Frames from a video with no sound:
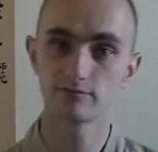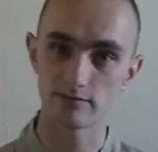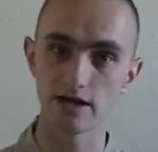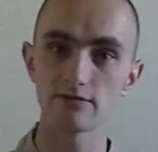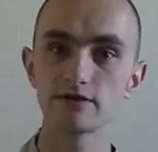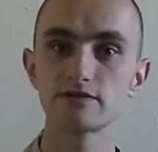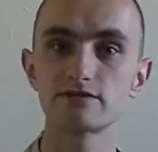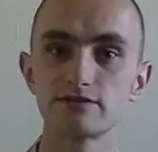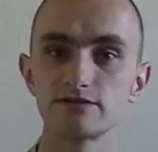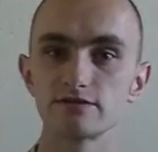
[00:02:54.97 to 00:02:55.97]
But I will
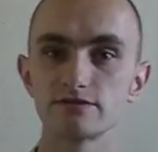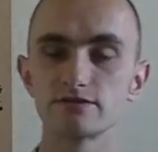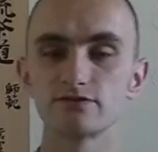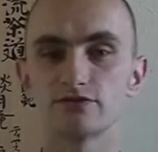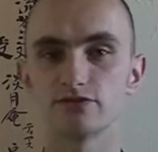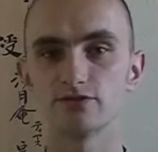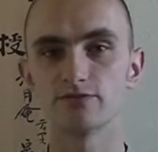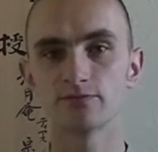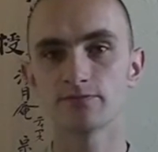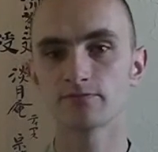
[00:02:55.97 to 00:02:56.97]
introduce you to
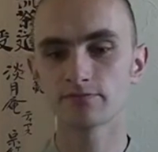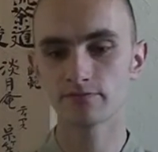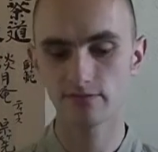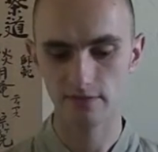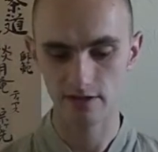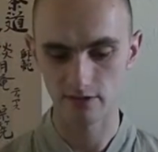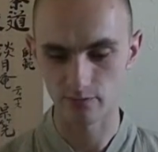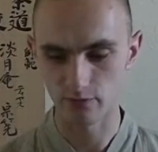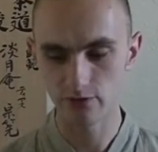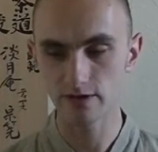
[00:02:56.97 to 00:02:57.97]
a
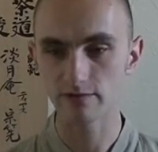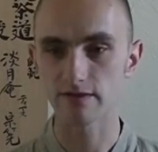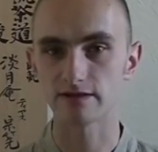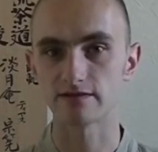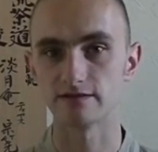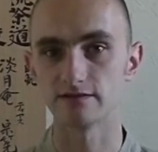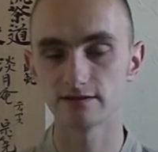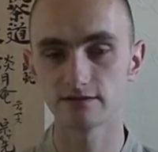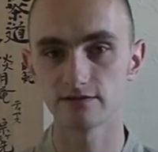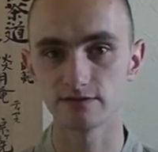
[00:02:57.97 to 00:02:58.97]
brewing method
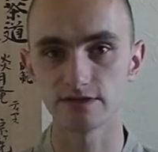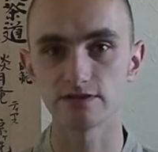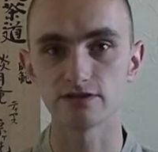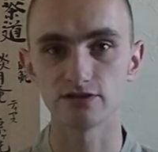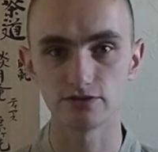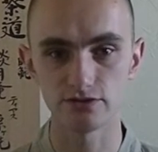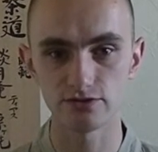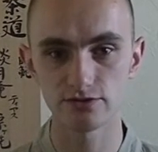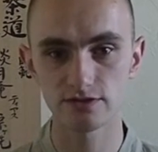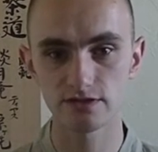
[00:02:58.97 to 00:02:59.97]
which you can
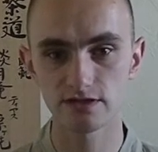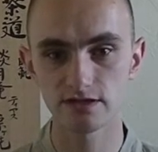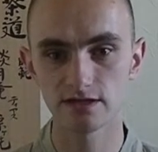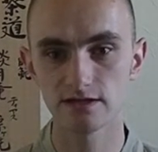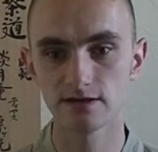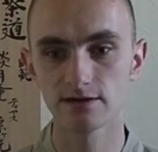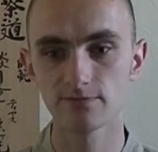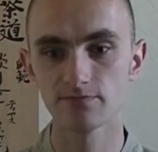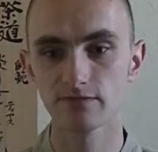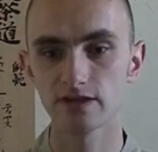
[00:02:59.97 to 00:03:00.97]
use
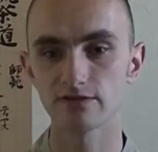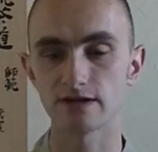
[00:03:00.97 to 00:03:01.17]
to